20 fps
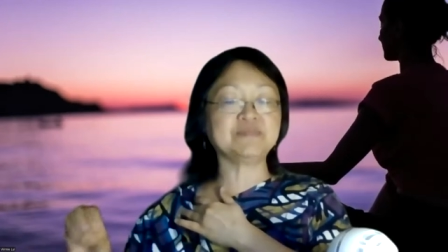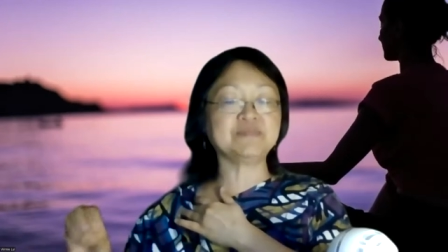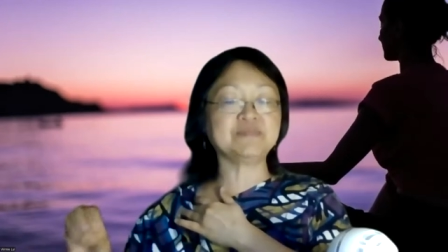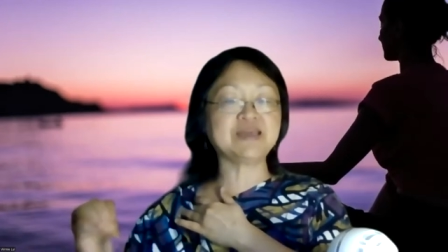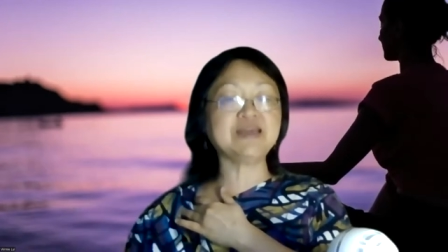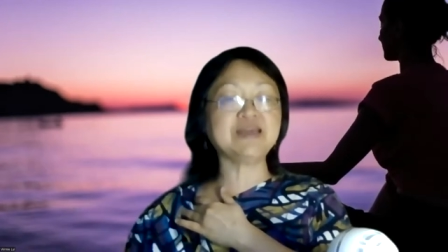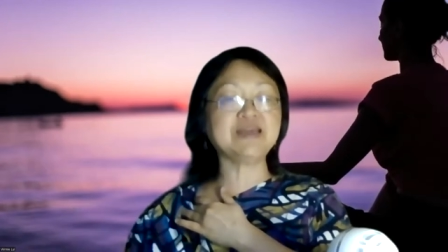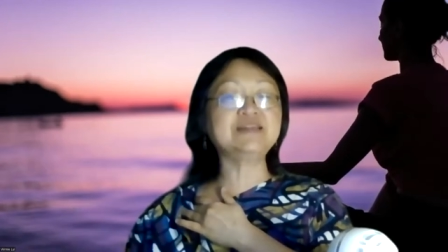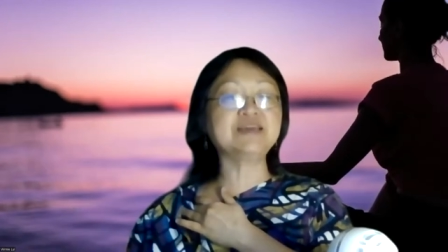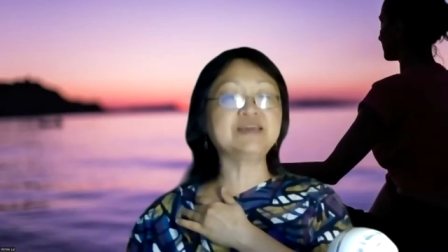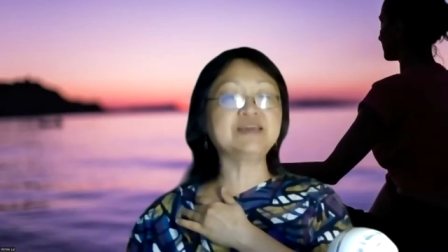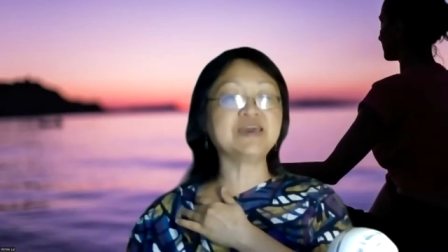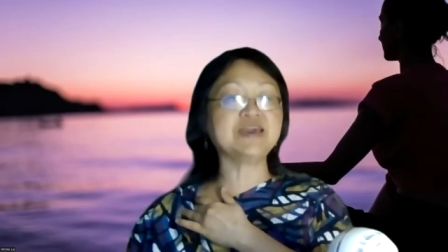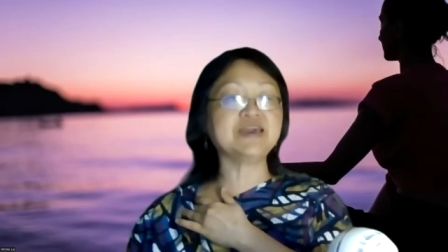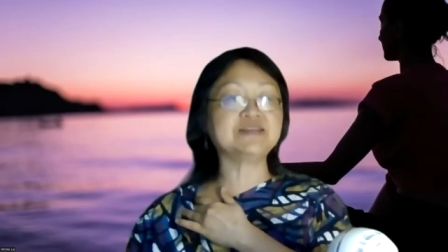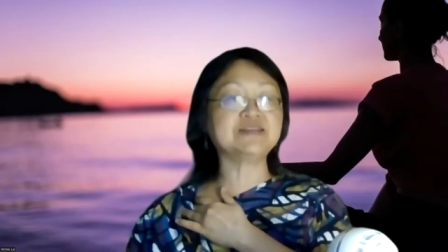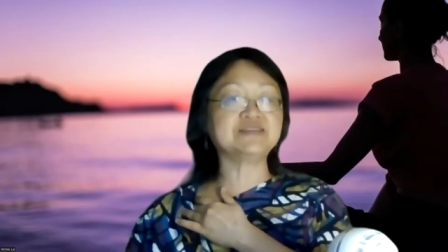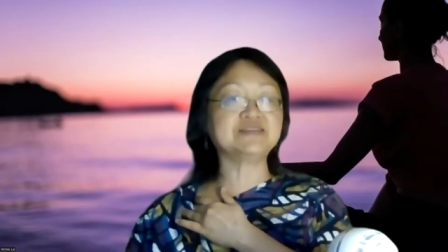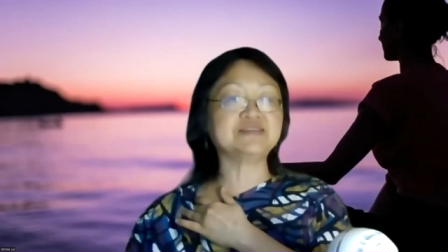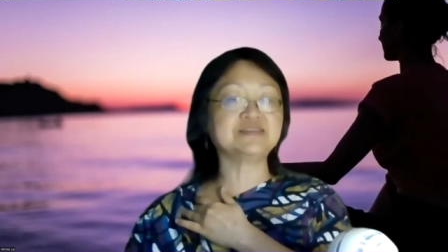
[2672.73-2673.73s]
that
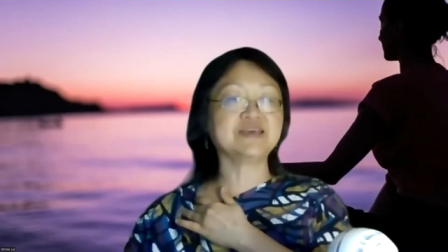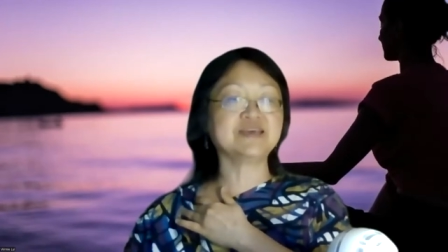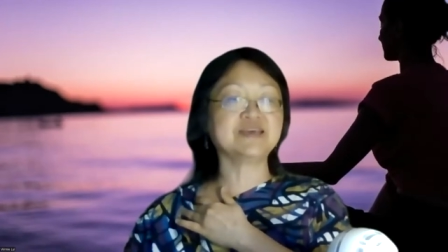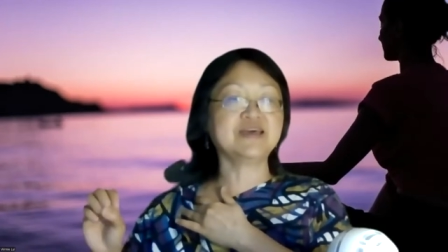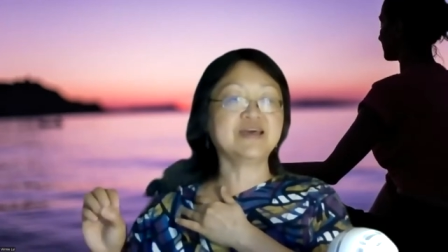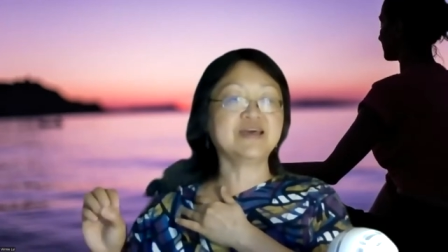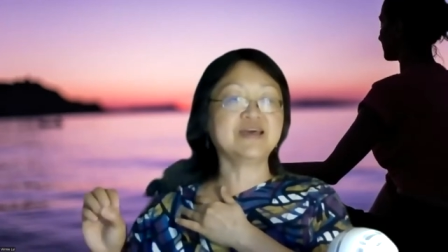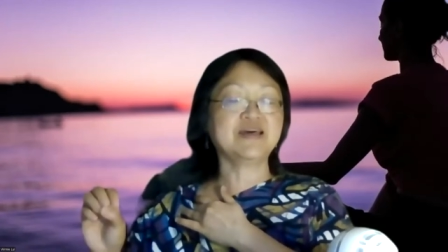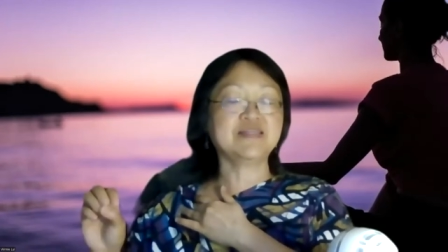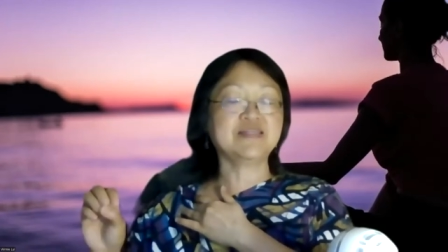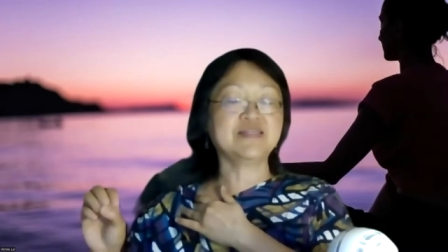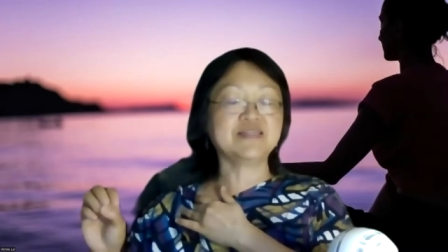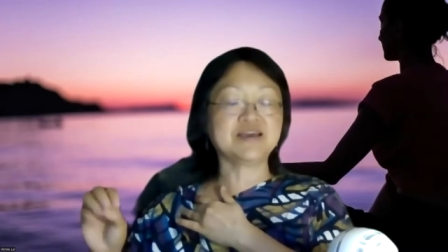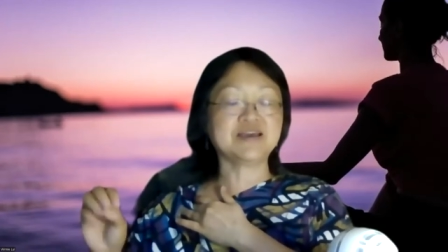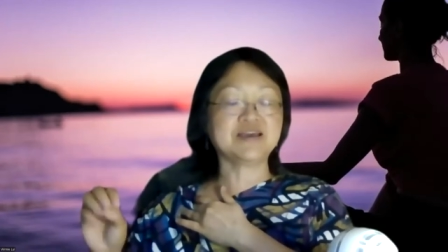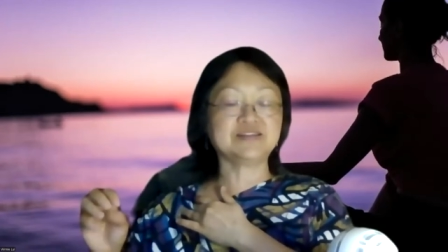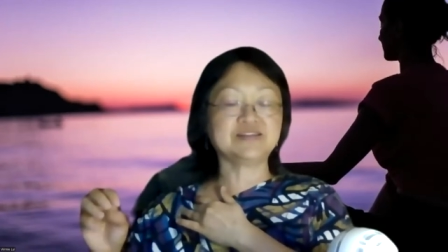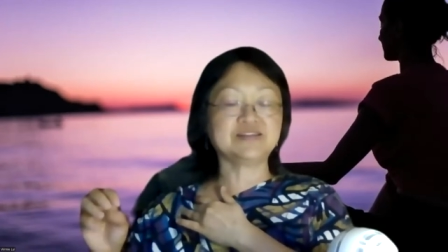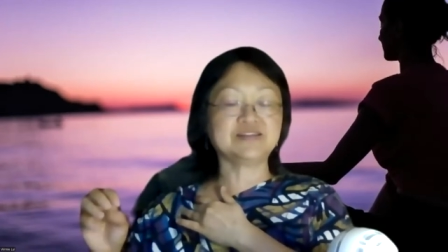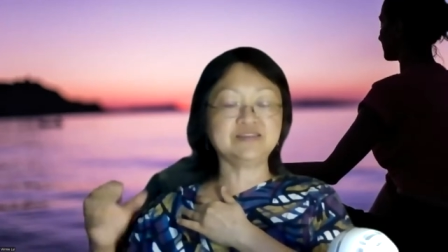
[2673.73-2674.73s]
indicates
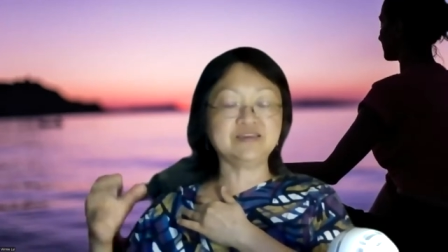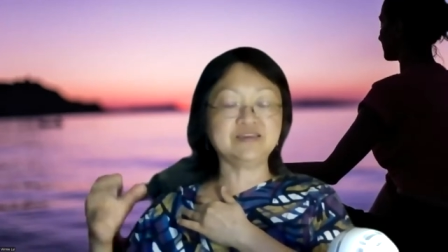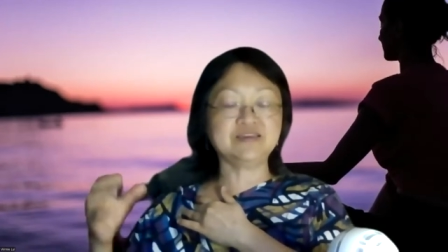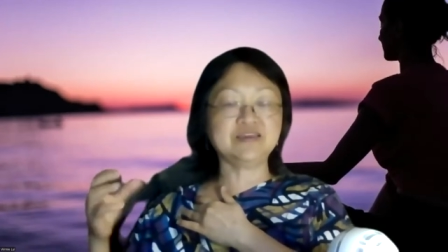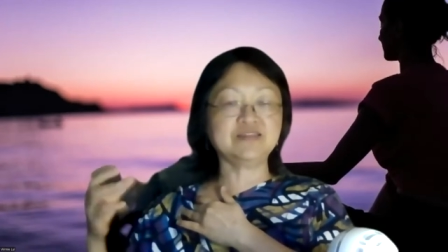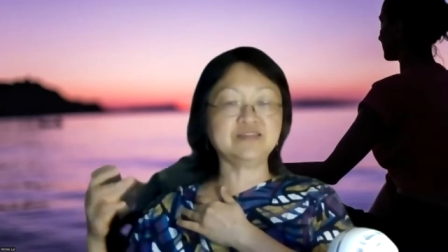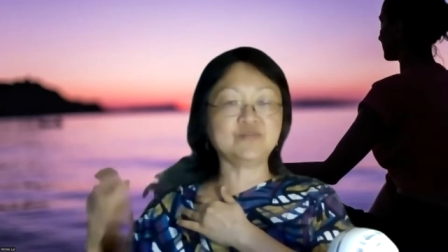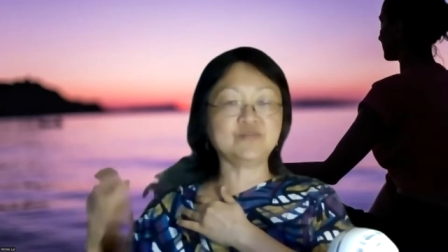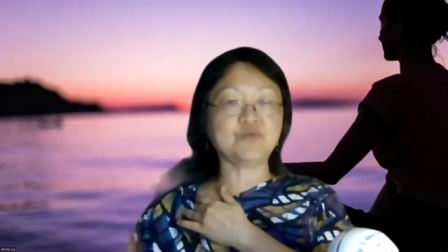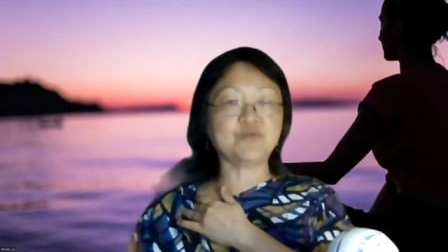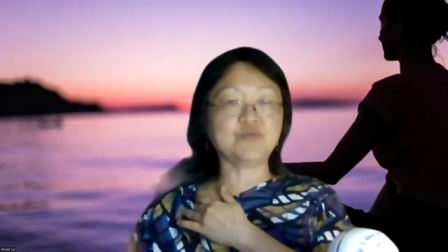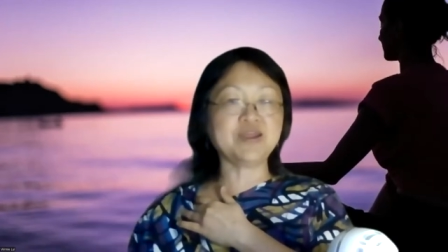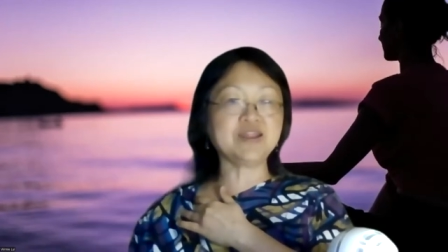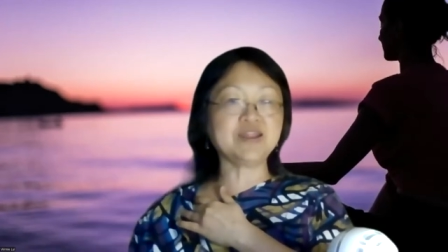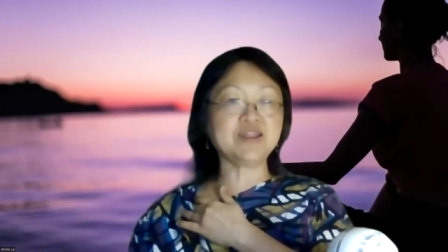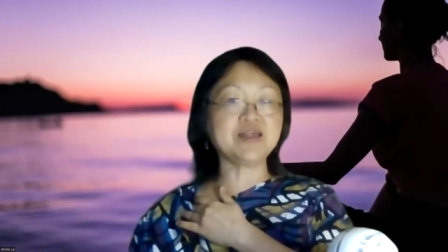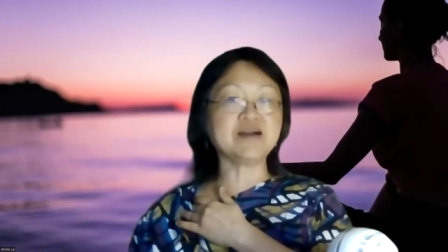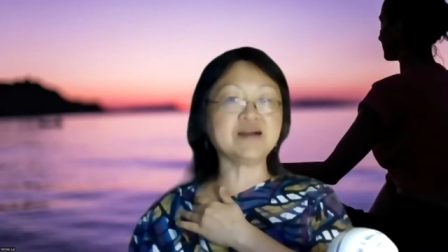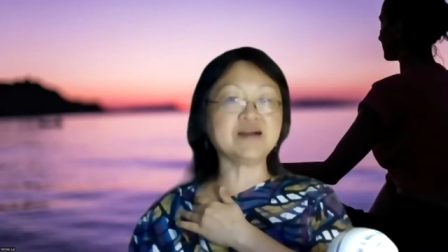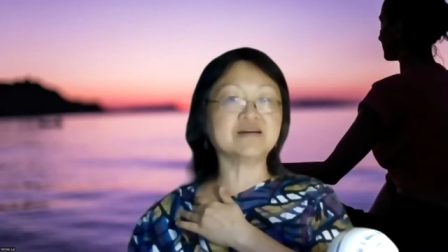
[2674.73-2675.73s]
that the right
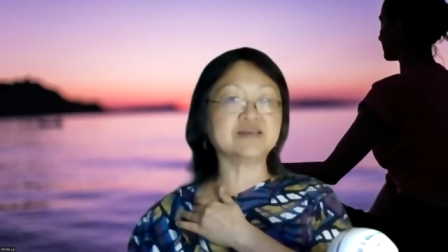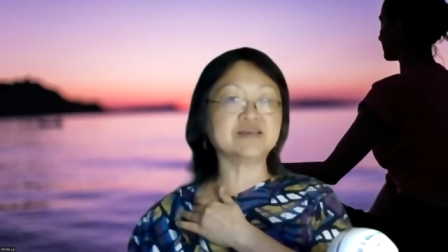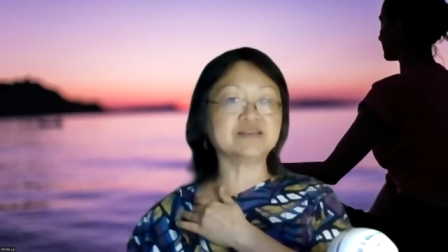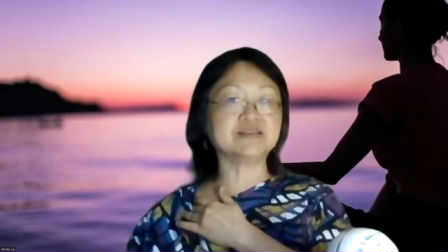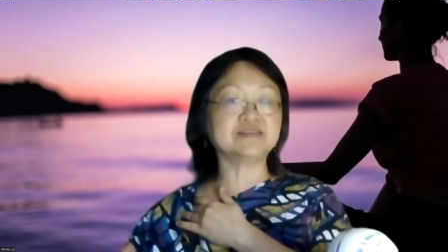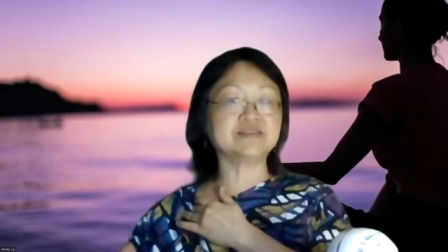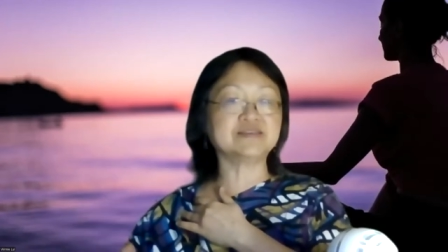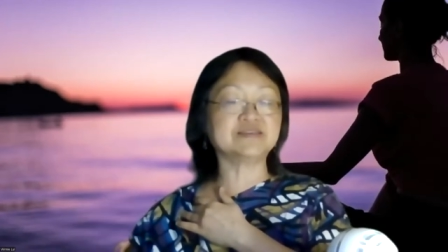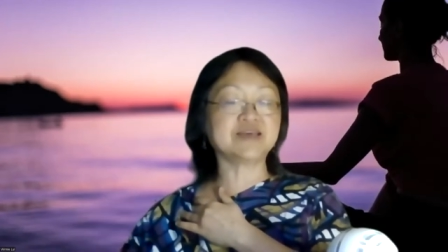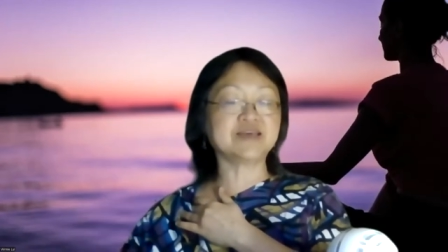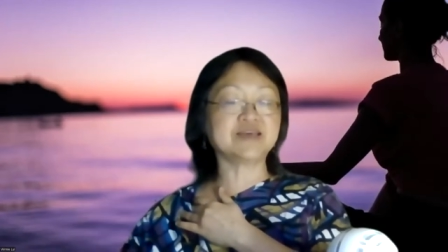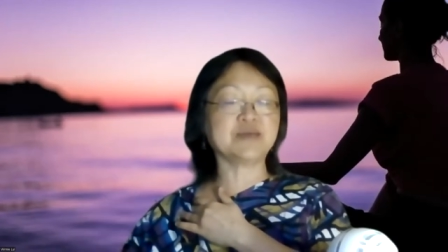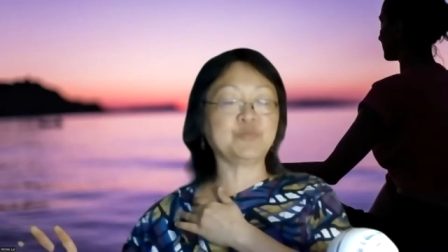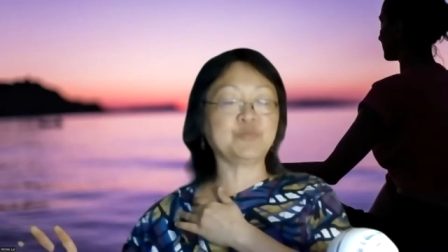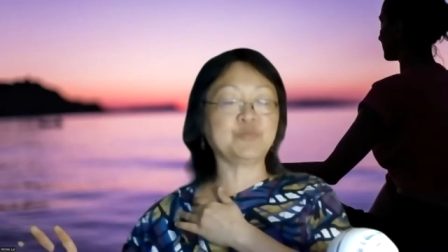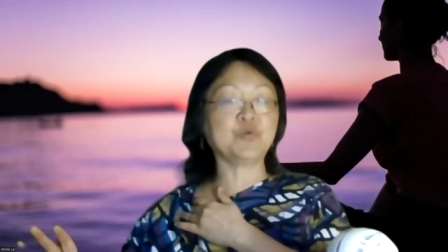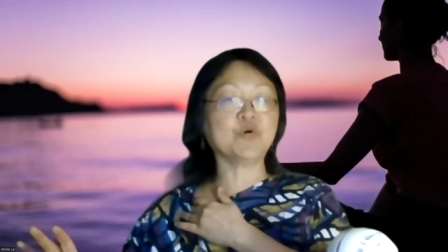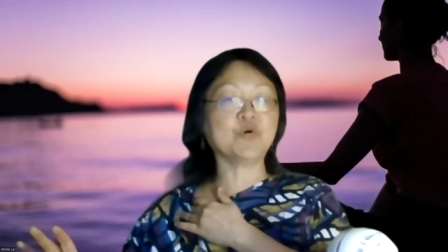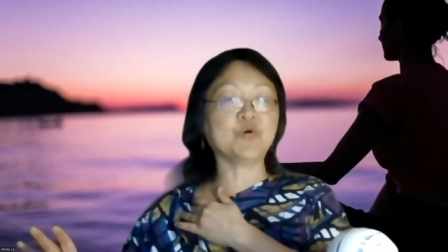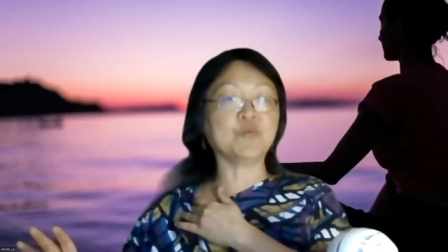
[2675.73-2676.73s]
lung is
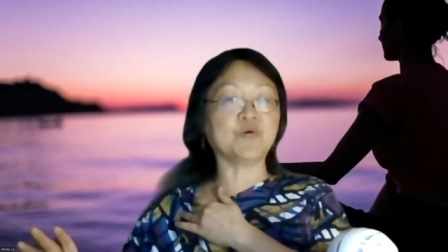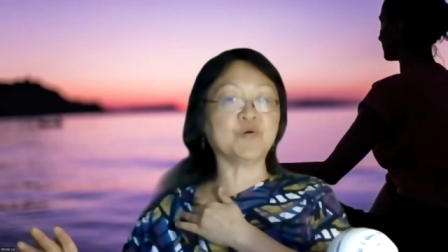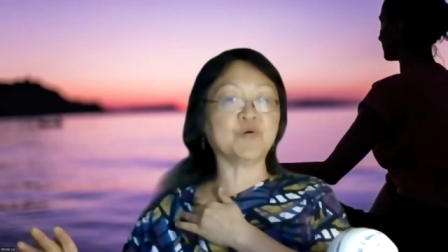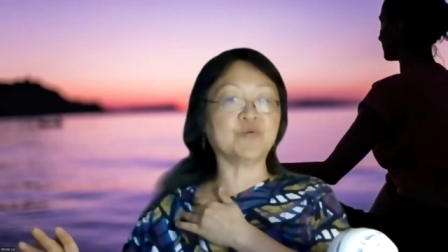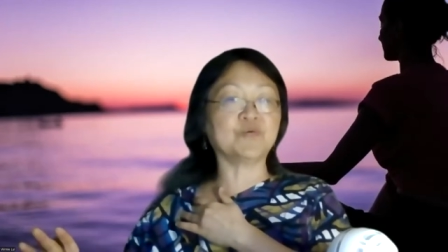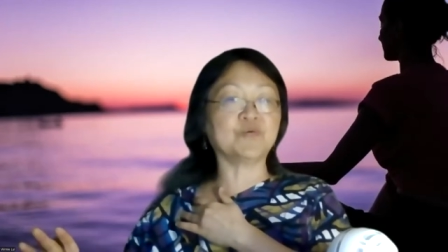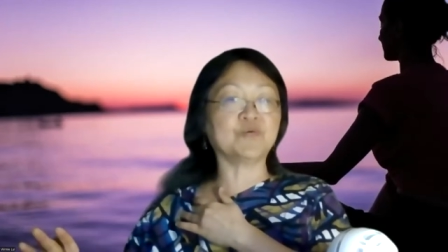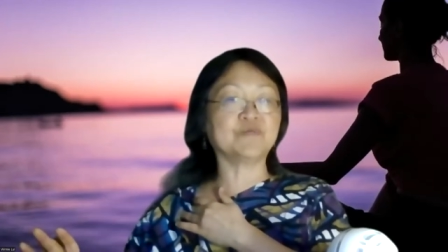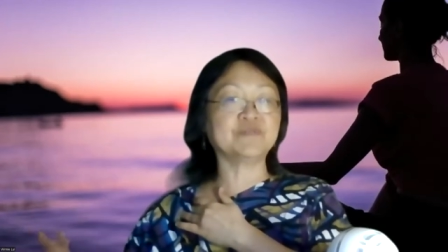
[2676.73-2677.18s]
abnormal.